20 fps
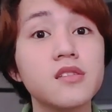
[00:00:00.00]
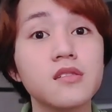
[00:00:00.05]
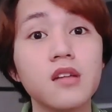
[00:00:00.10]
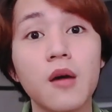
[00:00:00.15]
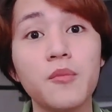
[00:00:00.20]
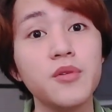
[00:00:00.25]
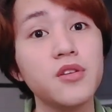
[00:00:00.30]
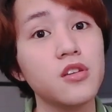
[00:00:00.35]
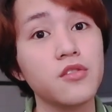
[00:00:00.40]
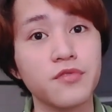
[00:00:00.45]

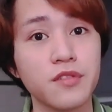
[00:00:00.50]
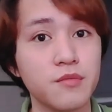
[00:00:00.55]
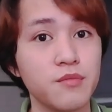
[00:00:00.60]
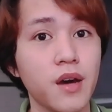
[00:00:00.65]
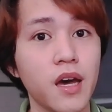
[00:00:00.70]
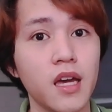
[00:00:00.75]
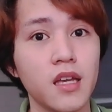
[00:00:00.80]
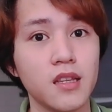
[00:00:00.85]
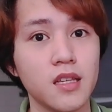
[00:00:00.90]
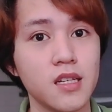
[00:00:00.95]
stopping you from
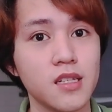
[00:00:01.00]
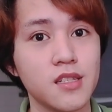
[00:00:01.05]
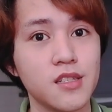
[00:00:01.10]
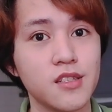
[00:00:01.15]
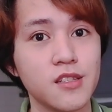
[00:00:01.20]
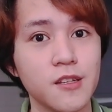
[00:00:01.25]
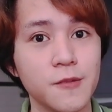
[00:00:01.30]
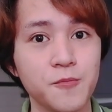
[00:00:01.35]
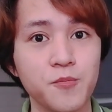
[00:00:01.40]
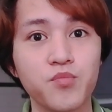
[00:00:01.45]
buying this,
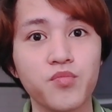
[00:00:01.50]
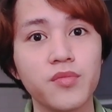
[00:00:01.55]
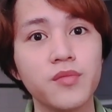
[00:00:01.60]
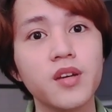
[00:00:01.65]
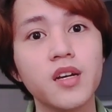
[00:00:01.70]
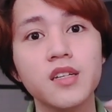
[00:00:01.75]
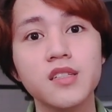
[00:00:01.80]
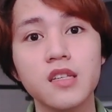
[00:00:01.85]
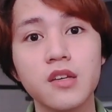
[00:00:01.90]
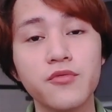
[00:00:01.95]

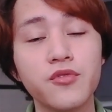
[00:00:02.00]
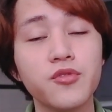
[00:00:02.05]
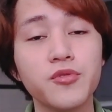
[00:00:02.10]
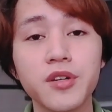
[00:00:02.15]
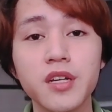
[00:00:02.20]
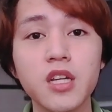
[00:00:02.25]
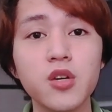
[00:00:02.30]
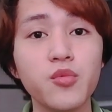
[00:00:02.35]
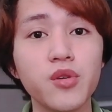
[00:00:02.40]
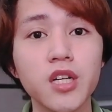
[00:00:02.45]
because if you
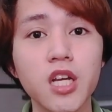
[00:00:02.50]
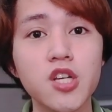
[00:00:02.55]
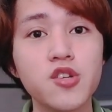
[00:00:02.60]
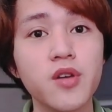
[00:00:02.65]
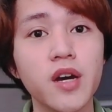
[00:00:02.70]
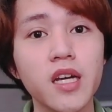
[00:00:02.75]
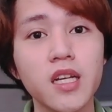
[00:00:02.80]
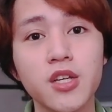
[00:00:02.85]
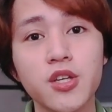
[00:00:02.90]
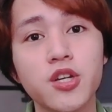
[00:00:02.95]
really want to
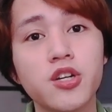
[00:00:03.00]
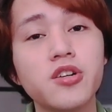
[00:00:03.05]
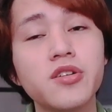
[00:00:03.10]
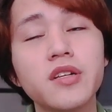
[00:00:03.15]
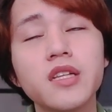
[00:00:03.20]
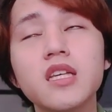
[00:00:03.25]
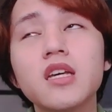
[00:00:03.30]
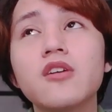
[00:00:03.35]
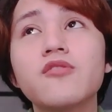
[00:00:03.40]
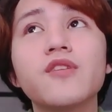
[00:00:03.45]
try it and you're
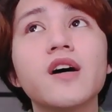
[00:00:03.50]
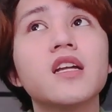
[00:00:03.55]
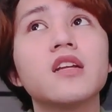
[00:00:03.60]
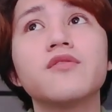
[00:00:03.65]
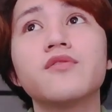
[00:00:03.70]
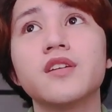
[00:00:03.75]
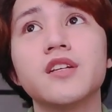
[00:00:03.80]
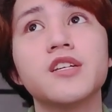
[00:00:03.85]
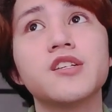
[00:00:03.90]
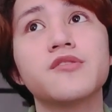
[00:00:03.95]
really a fan
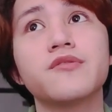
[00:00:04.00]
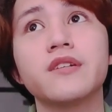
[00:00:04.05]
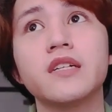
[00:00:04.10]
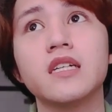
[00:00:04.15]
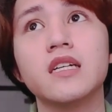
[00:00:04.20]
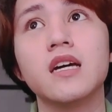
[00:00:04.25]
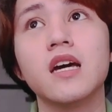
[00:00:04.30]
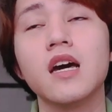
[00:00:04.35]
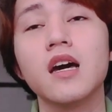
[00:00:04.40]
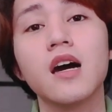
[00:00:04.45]
of
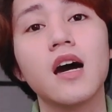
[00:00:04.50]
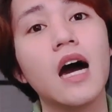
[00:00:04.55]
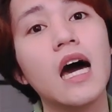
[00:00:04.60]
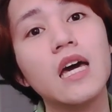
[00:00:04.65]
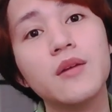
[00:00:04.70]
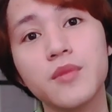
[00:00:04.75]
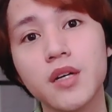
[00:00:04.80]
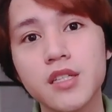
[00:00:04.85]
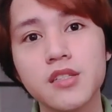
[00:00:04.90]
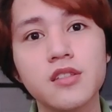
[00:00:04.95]
Innisfree,
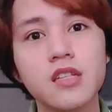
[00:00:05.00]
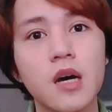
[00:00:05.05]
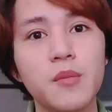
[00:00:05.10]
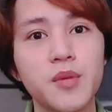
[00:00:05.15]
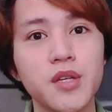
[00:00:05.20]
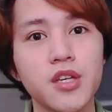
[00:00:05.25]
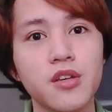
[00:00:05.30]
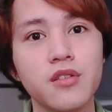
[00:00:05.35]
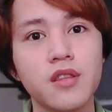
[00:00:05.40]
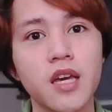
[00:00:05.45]
I'm not
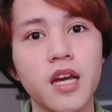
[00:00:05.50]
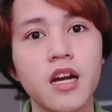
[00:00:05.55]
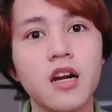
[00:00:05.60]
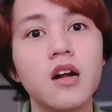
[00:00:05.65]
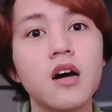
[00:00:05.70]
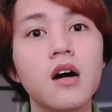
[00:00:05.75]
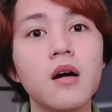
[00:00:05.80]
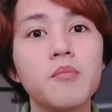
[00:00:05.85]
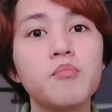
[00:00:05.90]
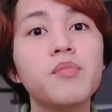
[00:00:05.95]
stopping you there.
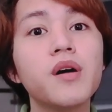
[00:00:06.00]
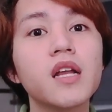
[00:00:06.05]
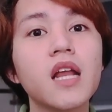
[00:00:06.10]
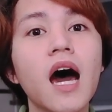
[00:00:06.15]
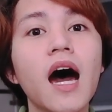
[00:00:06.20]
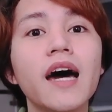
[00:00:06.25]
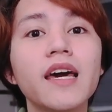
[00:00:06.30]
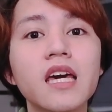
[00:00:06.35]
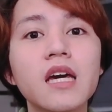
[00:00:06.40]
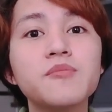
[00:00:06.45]
But
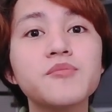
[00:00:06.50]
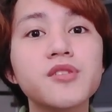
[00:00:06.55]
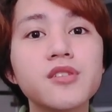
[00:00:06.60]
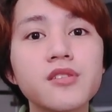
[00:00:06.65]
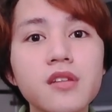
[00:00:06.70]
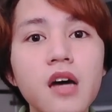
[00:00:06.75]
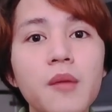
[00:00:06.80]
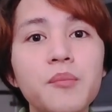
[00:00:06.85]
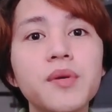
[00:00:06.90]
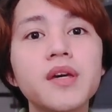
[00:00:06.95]
I am
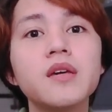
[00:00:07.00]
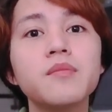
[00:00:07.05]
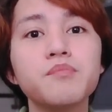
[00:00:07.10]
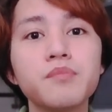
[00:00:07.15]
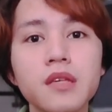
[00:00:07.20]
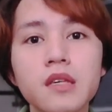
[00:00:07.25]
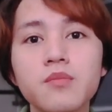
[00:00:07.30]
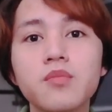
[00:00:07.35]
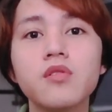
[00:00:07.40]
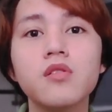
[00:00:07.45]
stopping
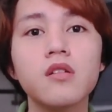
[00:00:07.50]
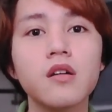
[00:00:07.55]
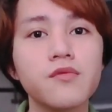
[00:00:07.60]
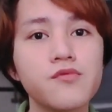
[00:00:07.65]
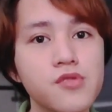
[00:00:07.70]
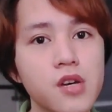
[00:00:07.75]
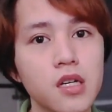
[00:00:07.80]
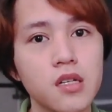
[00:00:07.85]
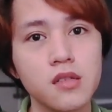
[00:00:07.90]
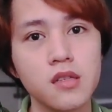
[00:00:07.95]
people who
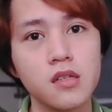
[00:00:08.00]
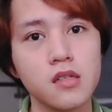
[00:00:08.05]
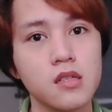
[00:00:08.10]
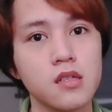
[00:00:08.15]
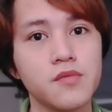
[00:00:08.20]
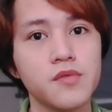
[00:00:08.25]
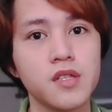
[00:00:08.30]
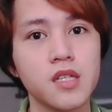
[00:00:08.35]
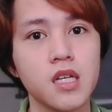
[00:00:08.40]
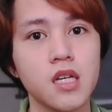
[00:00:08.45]
have dry
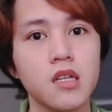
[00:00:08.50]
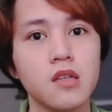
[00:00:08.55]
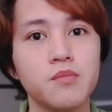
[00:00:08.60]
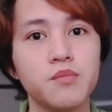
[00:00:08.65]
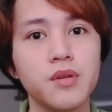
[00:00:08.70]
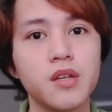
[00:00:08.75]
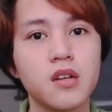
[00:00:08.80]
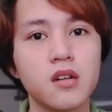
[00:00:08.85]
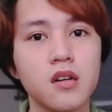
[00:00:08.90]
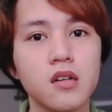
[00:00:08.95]
sensitive skin,
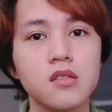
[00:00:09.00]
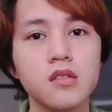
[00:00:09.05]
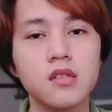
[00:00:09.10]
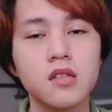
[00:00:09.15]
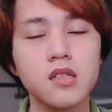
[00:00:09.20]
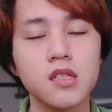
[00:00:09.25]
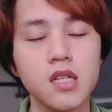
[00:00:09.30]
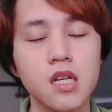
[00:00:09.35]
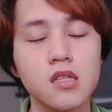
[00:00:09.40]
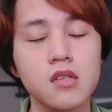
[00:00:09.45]
because
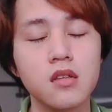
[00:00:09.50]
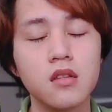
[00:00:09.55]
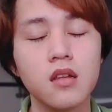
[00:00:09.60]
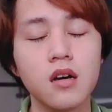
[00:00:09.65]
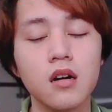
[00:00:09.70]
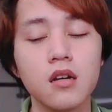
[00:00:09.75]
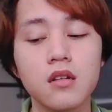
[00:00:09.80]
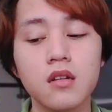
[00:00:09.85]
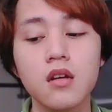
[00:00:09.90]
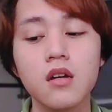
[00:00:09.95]
it contains a
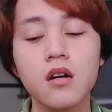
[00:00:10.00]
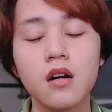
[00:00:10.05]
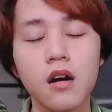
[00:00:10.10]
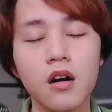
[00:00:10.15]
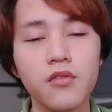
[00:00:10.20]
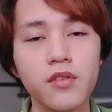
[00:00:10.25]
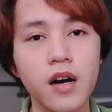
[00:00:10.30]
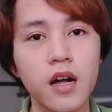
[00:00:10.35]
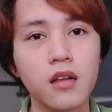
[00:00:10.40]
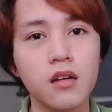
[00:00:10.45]
lot
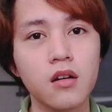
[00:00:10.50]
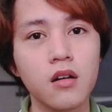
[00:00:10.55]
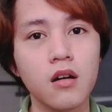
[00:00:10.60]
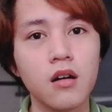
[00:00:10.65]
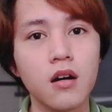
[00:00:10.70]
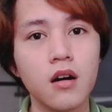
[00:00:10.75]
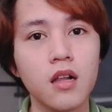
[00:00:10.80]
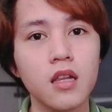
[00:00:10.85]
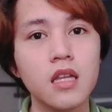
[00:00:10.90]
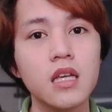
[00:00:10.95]
of
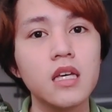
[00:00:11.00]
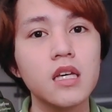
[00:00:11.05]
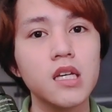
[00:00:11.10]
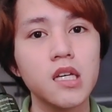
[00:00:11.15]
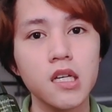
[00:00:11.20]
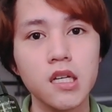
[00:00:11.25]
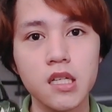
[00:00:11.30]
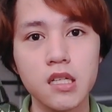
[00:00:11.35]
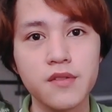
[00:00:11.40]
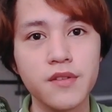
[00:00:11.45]
alcohol.
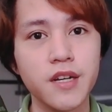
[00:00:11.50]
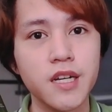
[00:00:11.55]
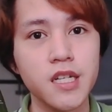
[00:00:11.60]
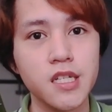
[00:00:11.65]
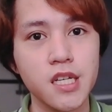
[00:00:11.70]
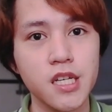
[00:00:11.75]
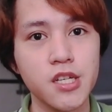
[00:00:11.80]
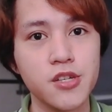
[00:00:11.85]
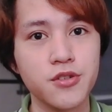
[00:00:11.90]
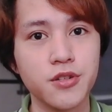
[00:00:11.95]
It is very
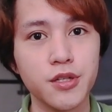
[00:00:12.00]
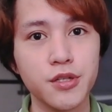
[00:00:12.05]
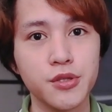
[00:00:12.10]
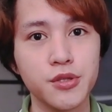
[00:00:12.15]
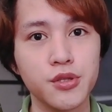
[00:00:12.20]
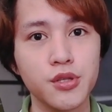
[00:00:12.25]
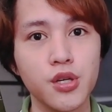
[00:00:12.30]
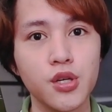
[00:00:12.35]
dangerous